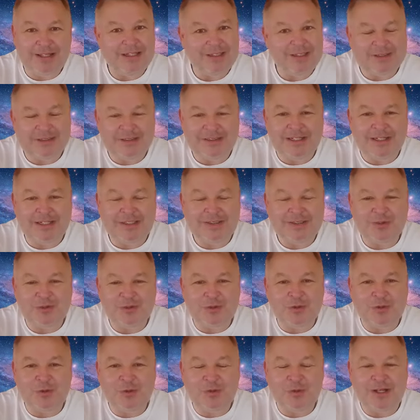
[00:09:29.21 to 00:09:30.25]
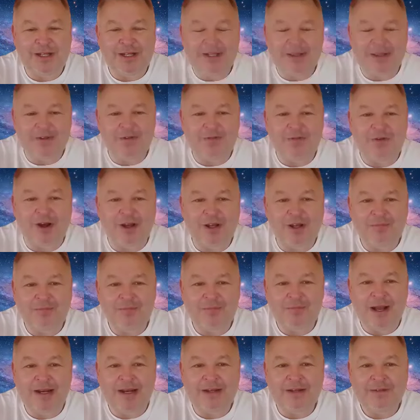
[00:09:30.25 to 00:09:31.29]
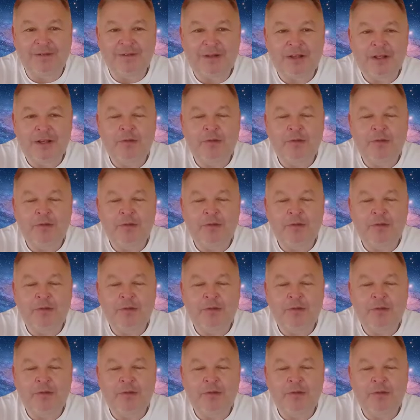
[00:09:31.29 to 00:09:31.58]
It's all in the right manner.